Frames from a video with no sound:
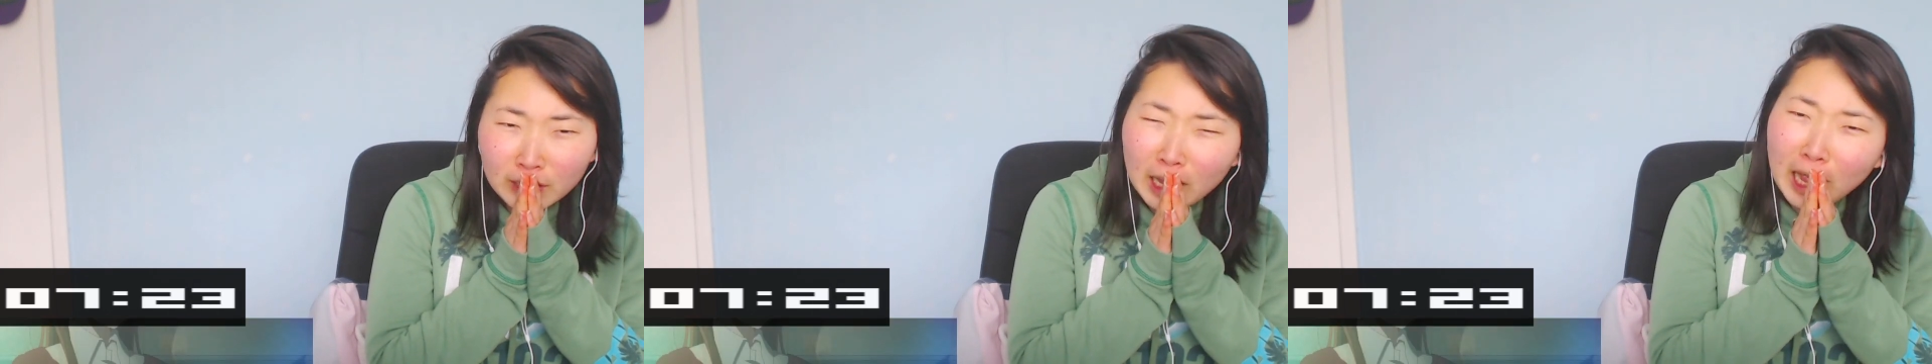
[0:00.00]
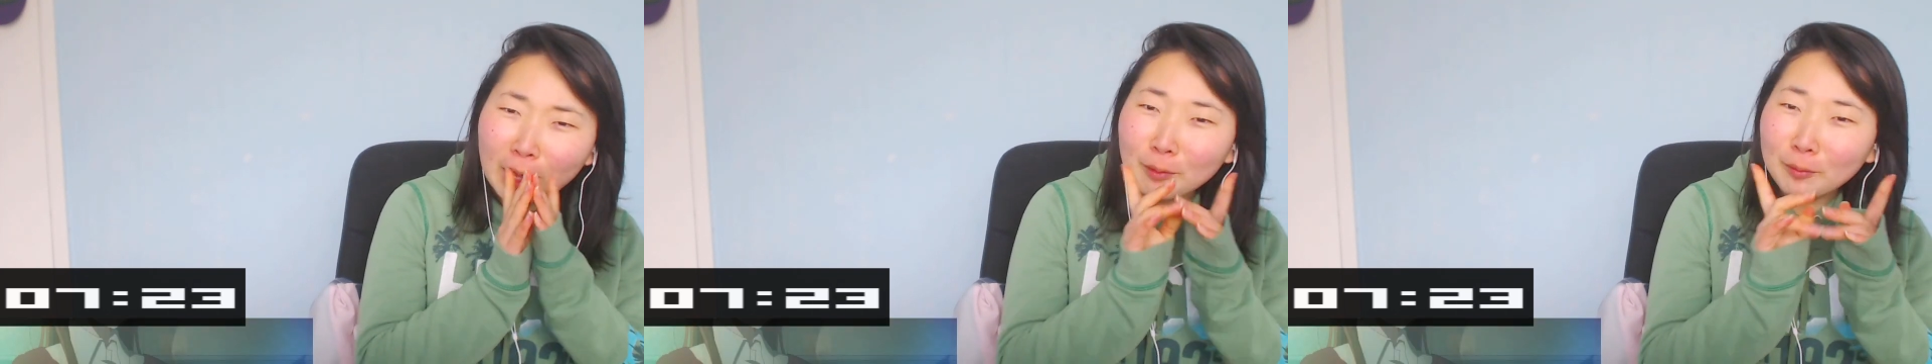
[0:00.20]

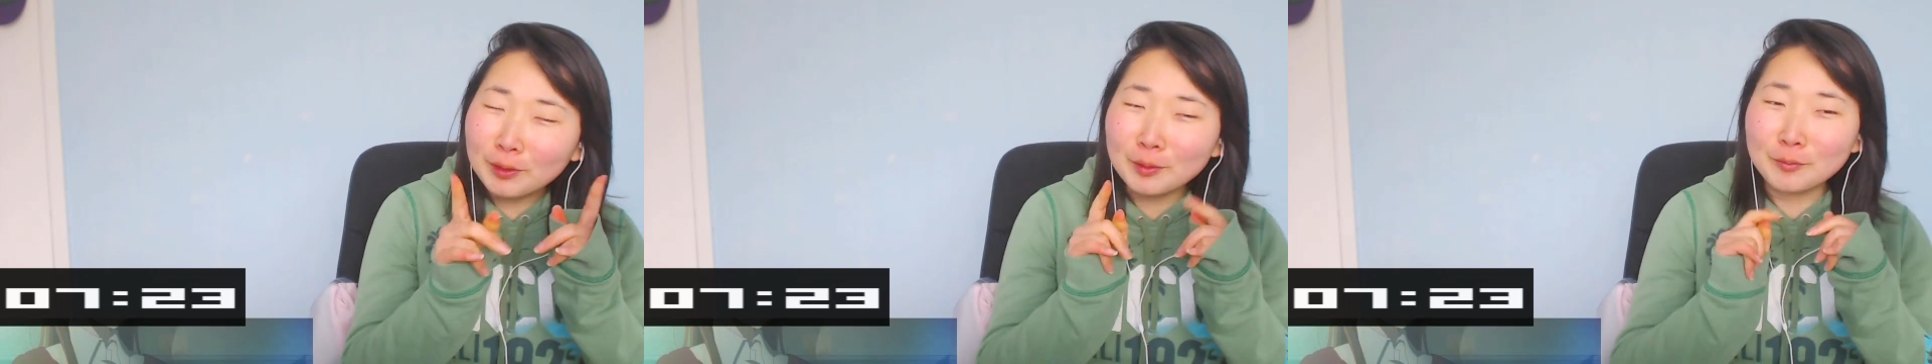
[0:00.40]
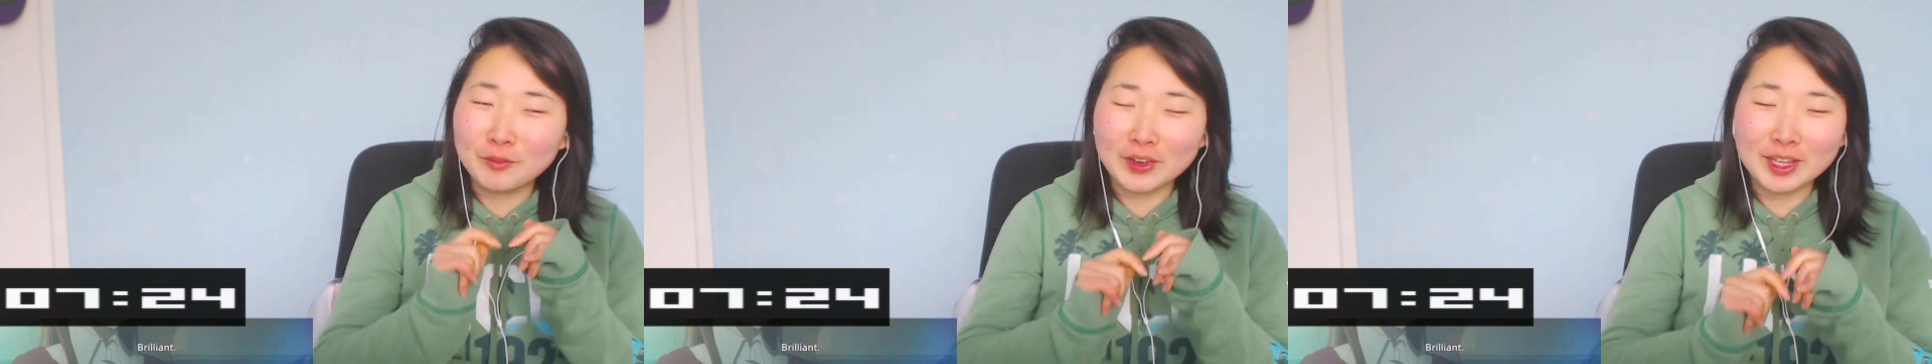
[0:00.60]
I want
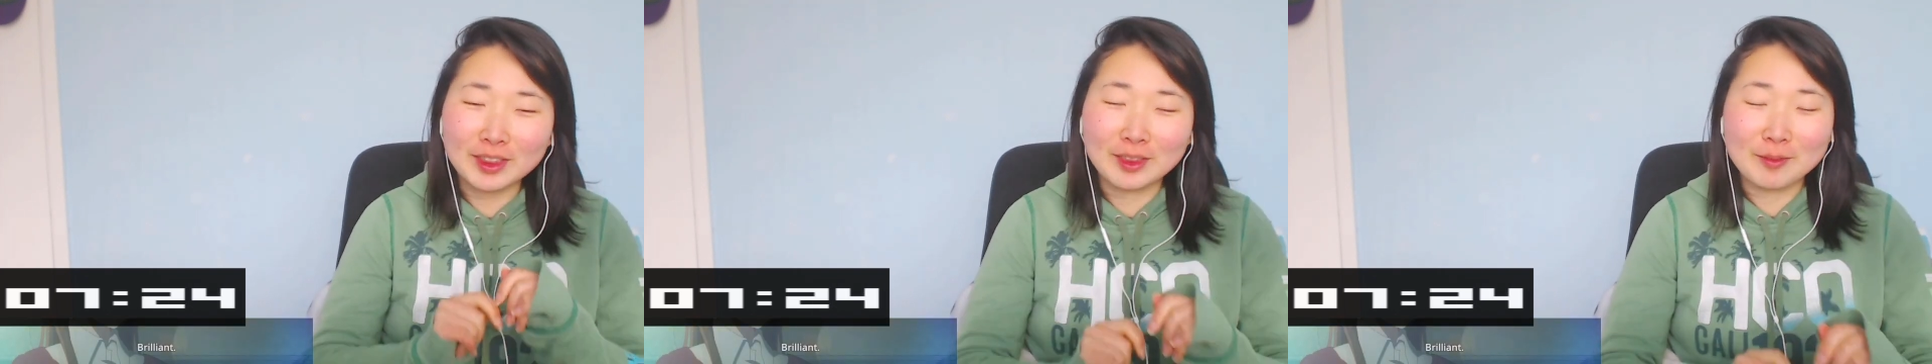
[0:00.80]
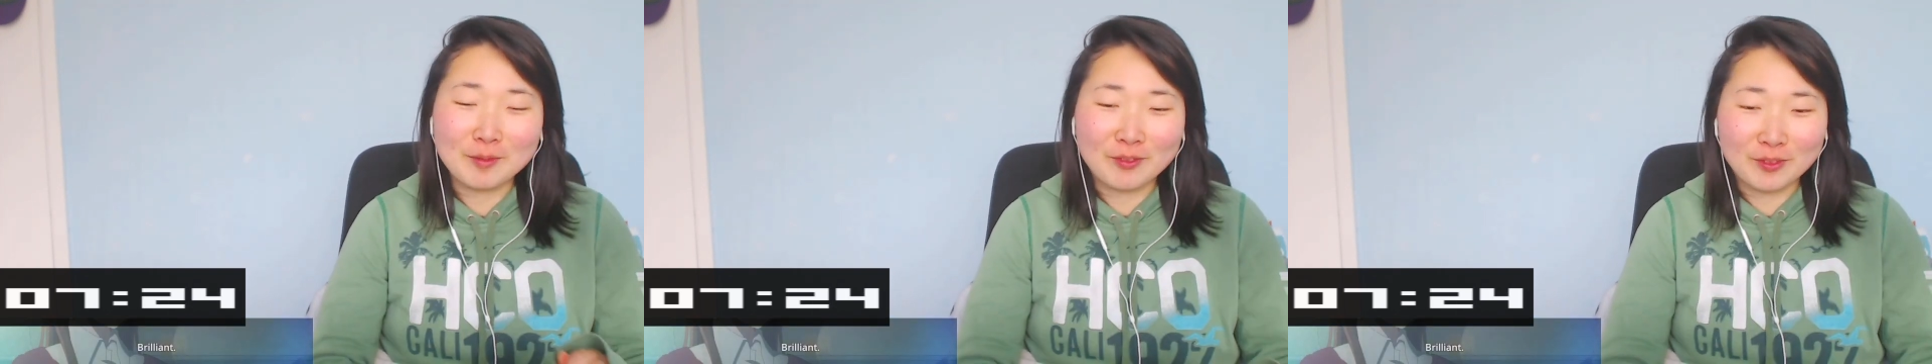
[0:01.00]
to break
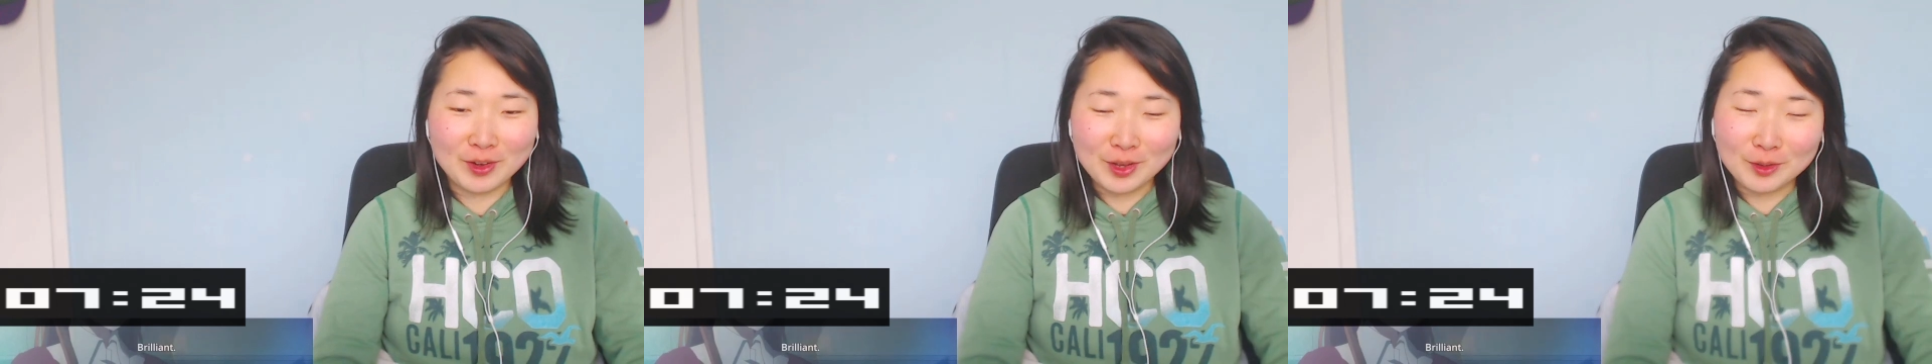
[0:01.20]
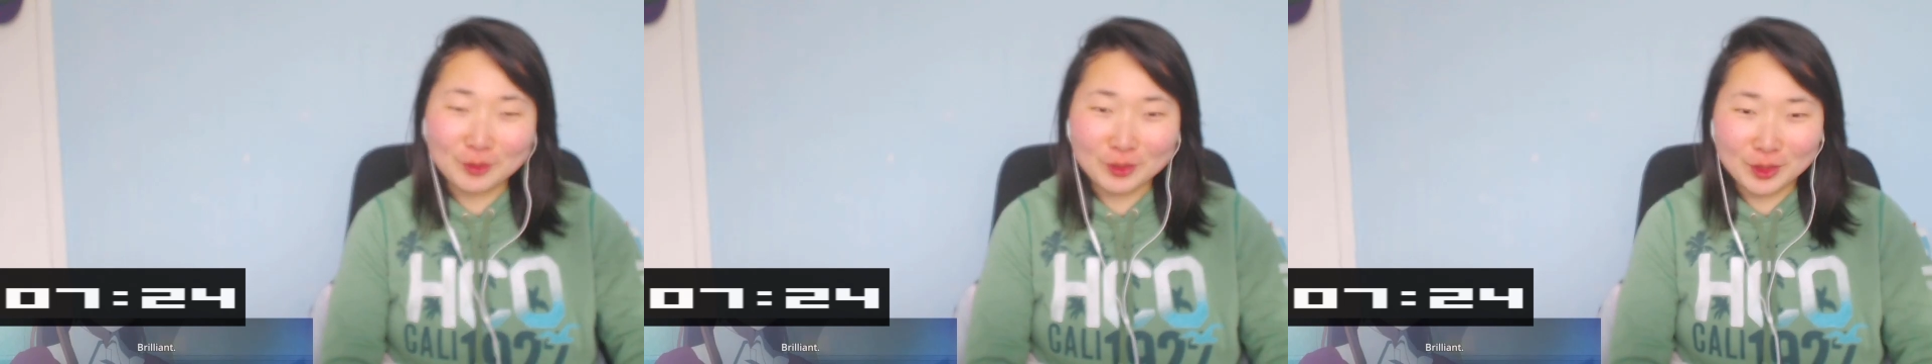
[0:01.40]
the
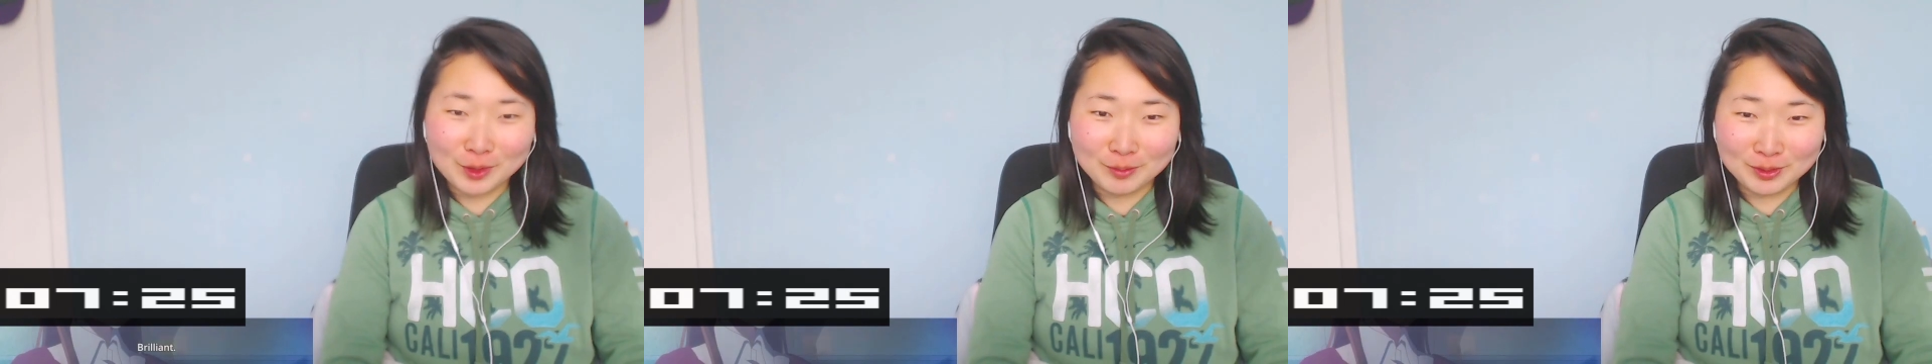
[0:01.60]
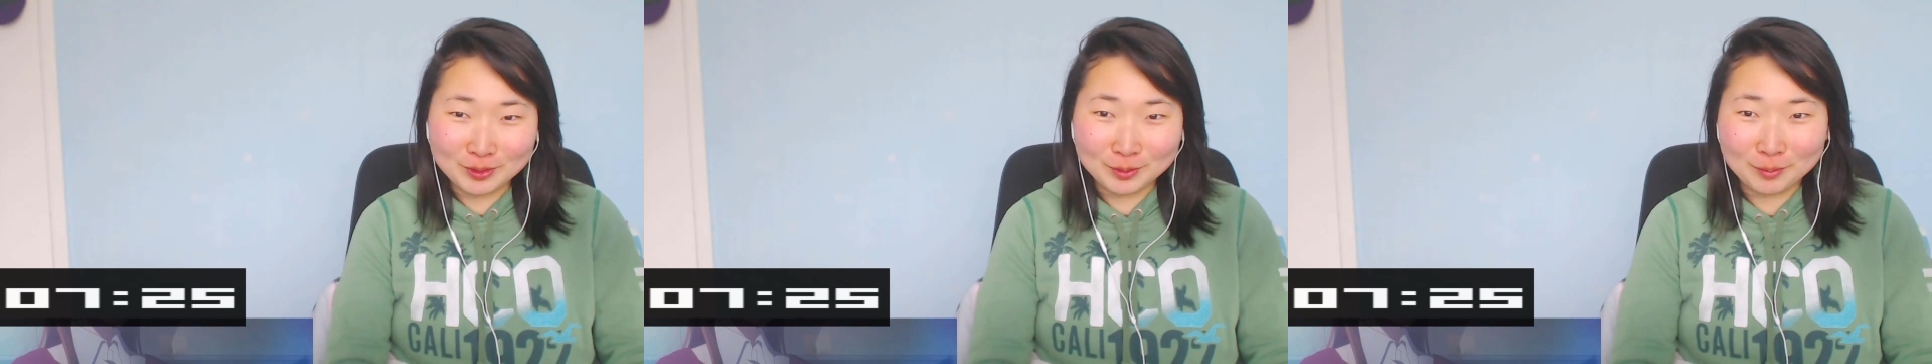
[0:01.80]
real
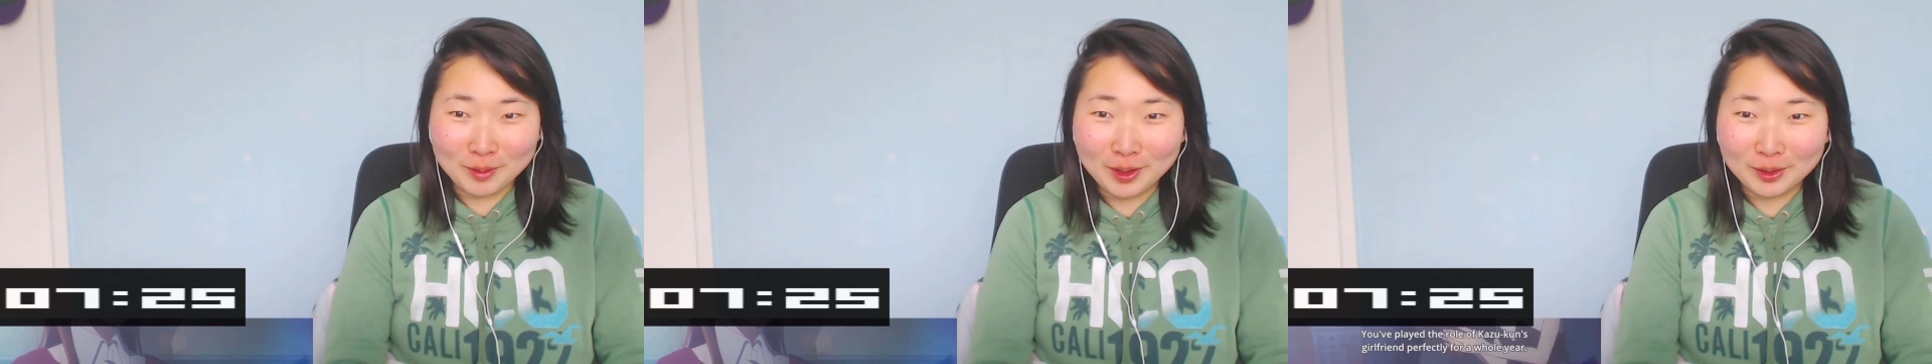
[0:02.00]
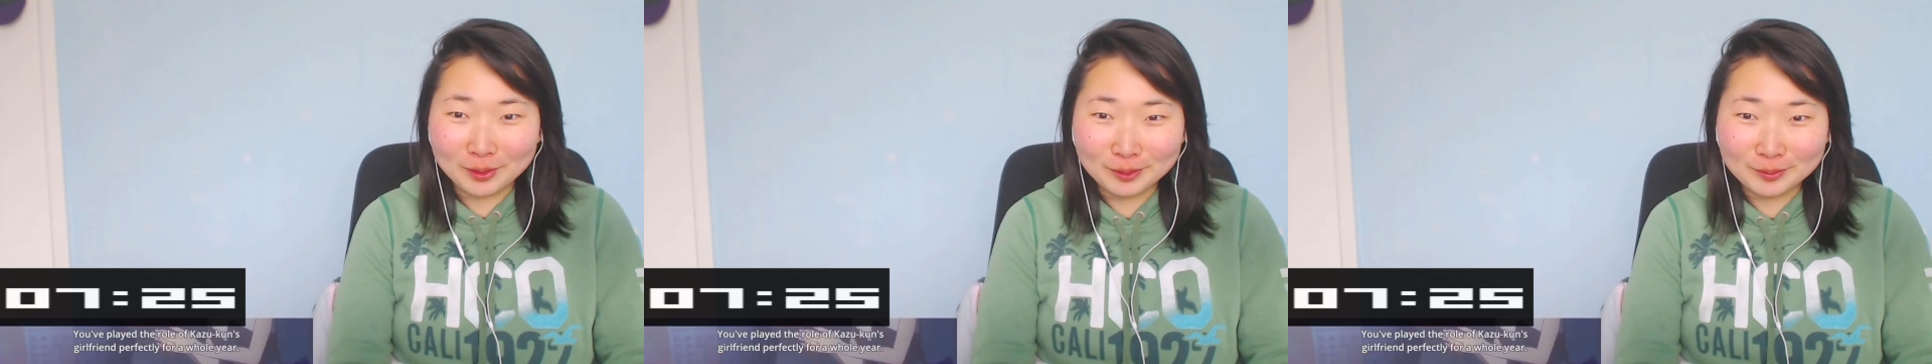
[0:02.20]
you as
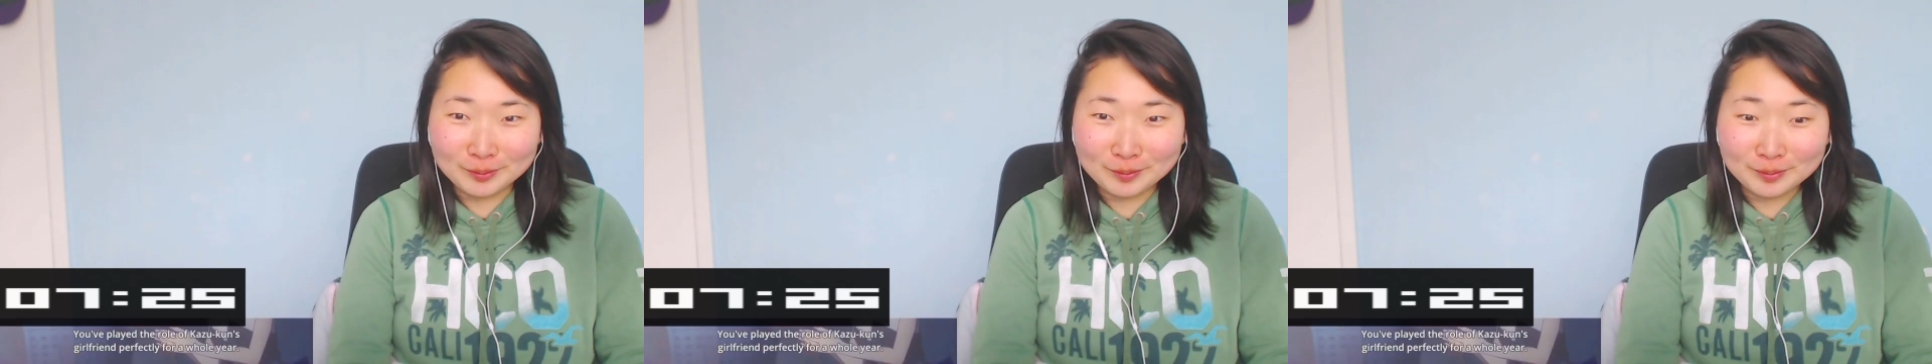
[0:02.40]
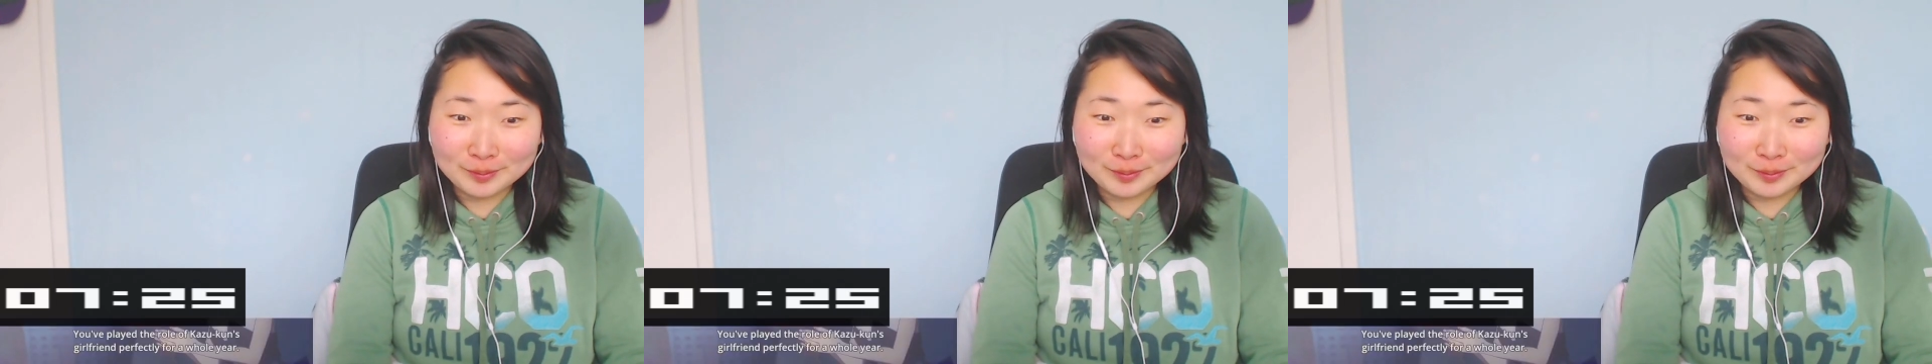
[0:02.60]
well.